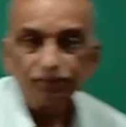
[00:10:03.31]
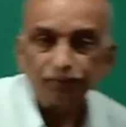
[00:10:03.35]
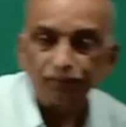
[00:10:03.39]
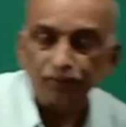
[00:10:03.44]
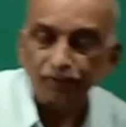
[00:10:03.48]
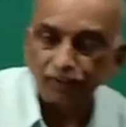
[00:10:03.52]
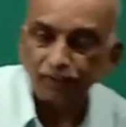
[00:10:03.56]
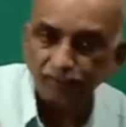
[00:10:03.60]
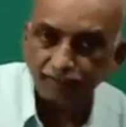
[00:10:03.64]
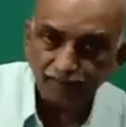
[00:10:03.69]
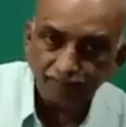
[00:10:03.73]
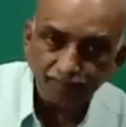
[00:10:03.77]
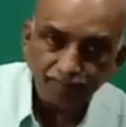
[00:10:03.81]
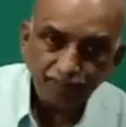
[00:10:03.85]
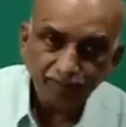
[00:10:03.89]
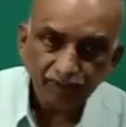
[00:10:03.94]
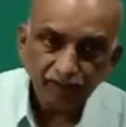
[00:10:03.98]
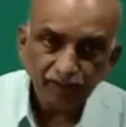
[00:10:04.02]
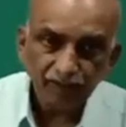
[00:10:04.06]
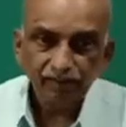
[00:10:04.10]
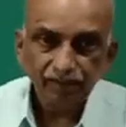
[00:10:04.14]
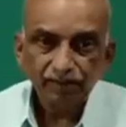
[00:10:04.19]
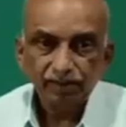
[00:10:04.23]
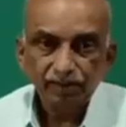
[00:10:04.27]

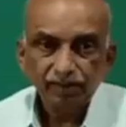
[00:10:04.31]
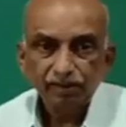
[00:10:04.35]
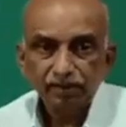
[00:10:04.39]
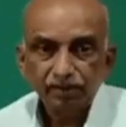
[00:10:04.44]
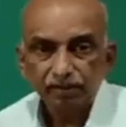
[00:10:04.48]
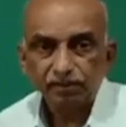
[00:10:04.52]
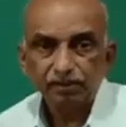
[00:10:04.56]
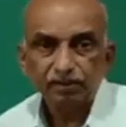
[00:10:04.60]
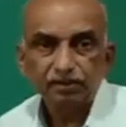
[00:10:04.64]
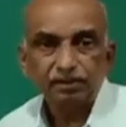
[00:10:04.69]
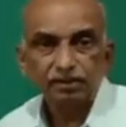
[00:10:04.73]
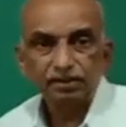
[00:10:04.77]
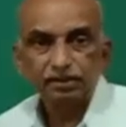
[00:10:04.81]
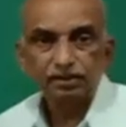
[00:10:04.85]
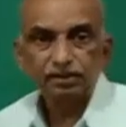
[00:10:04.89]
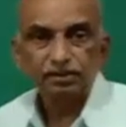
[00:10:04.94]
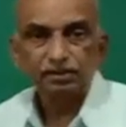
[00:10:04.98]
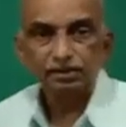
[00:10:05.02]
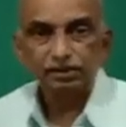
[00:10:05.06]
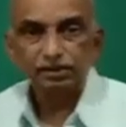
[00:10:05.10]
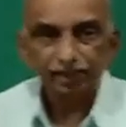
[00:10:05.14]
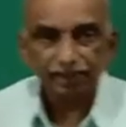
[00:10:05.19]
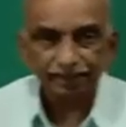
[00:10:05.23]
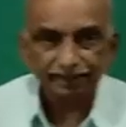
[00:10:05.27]
the
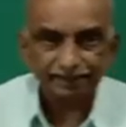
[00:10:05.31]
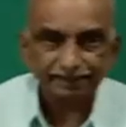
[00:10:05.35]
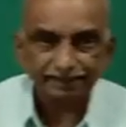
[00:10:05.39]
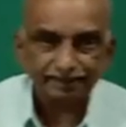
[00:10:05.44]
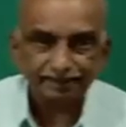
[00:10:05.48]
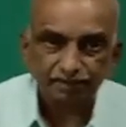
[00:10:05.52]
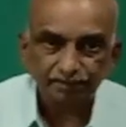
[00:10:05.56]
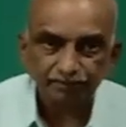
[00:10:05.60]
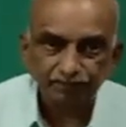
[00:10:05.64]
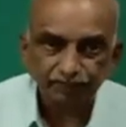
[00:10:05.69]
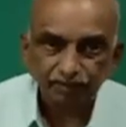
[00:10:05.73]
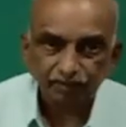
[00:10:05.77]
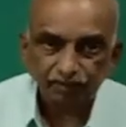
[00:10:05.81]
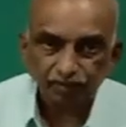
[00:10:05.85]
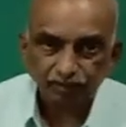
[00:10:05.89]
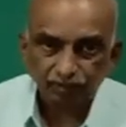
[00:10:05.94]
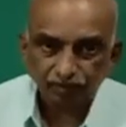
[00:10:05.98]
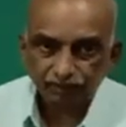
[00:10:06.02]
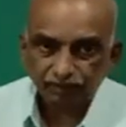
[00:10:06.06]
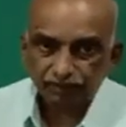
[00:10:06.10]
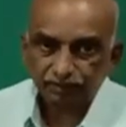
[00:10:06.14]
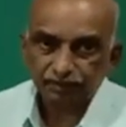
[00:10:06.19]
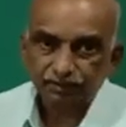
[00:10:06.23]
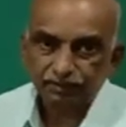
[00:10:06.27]
exam or
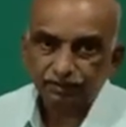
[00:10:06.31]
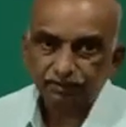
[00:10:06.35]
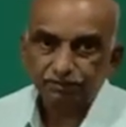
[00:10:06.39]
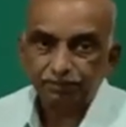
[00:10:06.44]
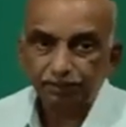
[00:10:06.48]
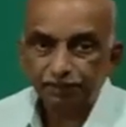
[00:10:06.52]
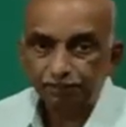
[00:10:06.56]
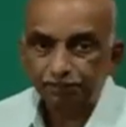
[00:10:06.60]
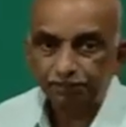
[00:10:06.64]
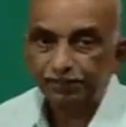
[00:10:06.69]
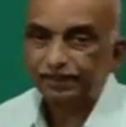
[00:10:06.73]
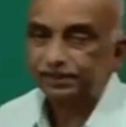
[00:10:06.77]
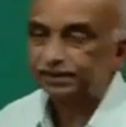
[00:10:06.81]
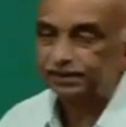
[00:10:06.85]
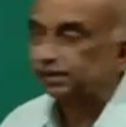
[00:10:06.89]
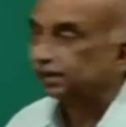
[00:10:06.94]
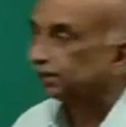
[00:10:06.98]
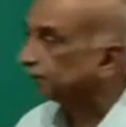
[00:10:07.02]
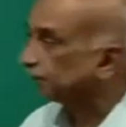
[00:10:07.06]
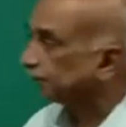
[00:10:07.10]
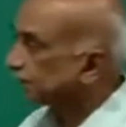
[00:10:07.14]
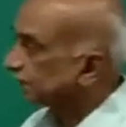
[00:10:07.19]
the preparation phase.